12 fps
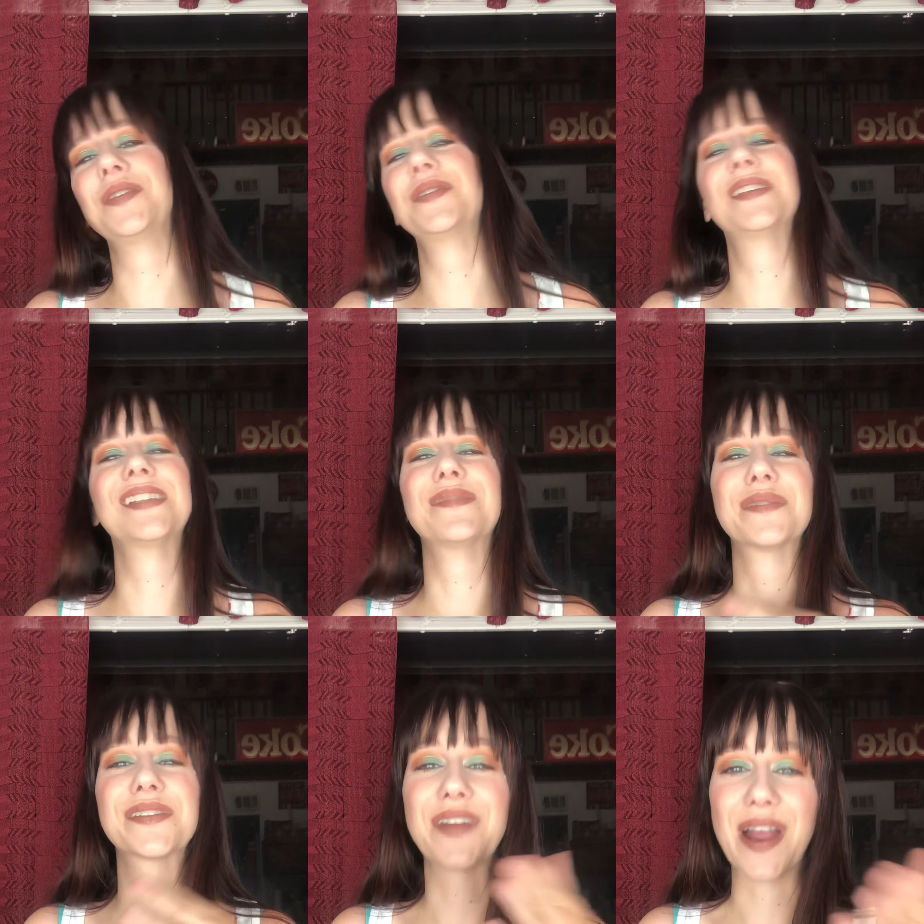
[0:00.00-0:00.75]
you
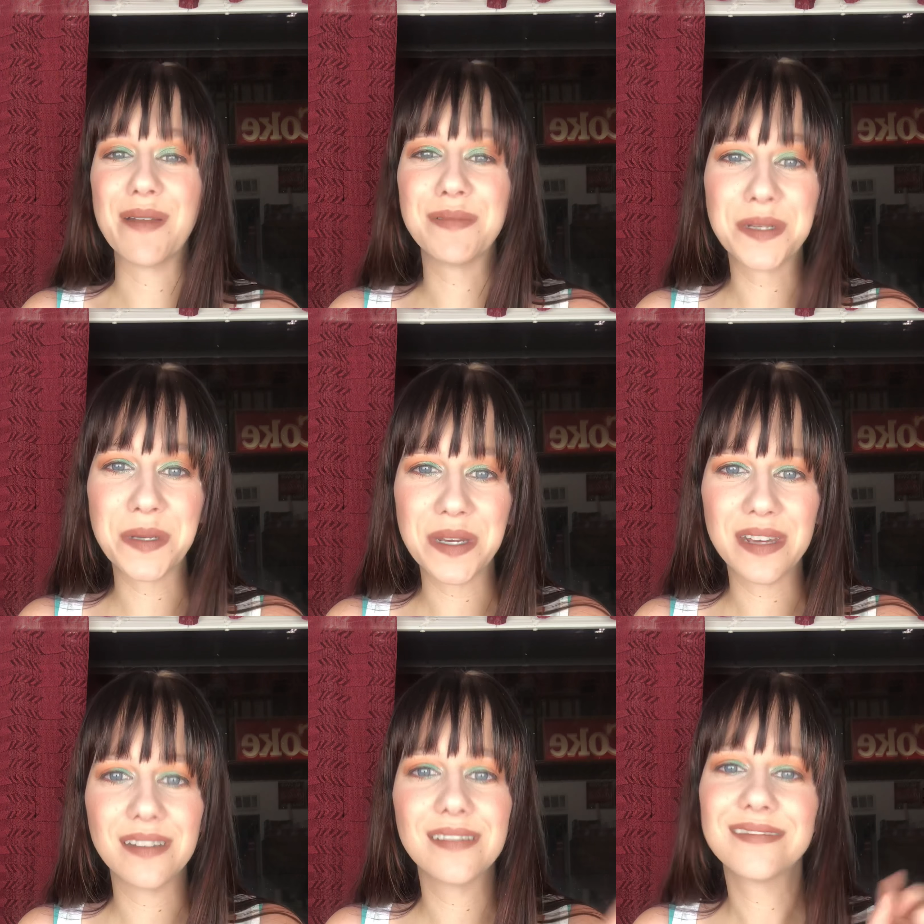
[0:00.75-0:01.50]
subscribe to
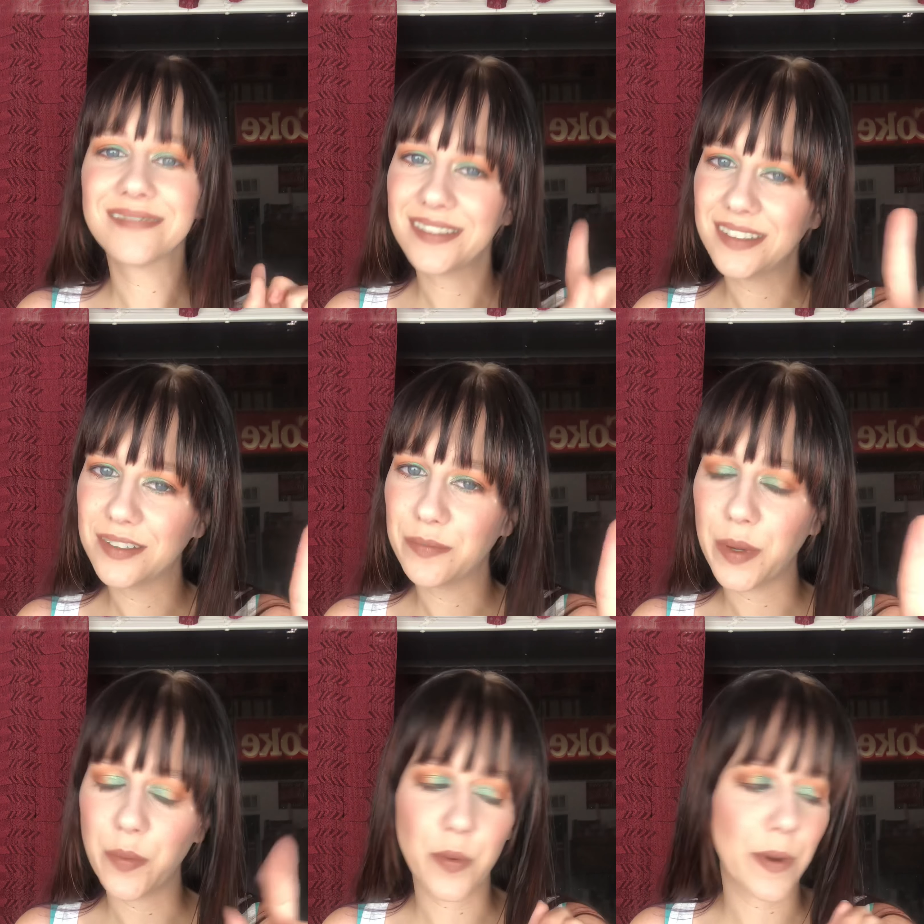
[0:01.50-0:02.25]
it,
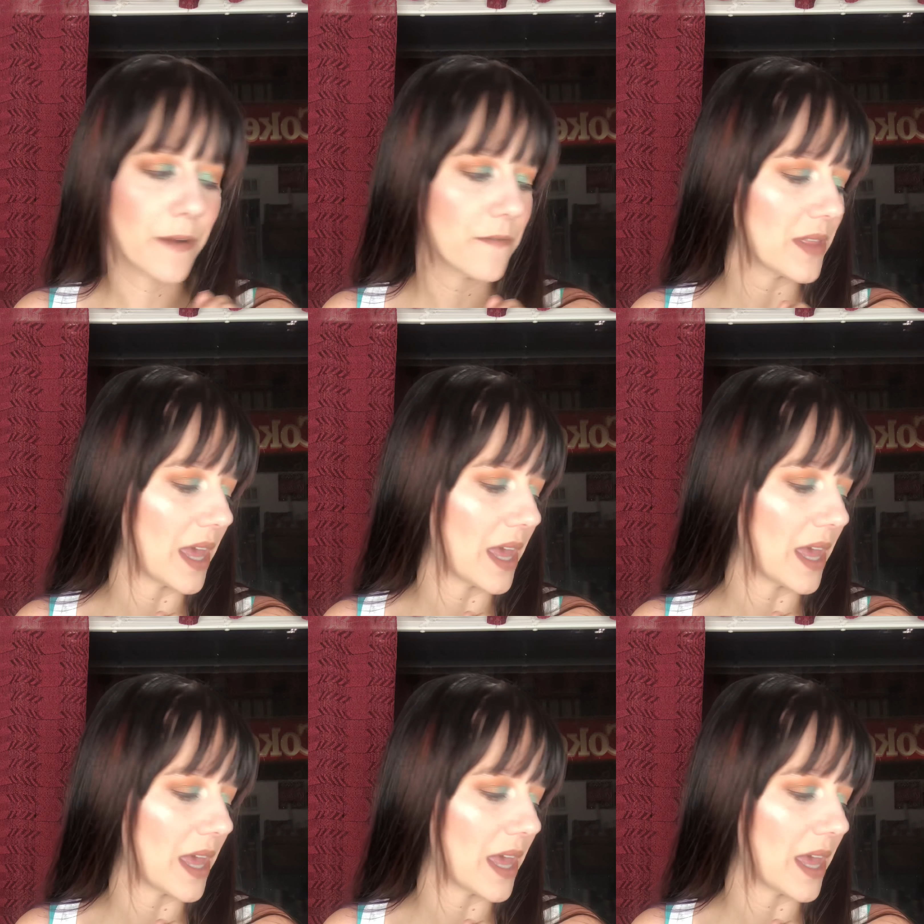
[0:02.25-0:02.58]
be prepared for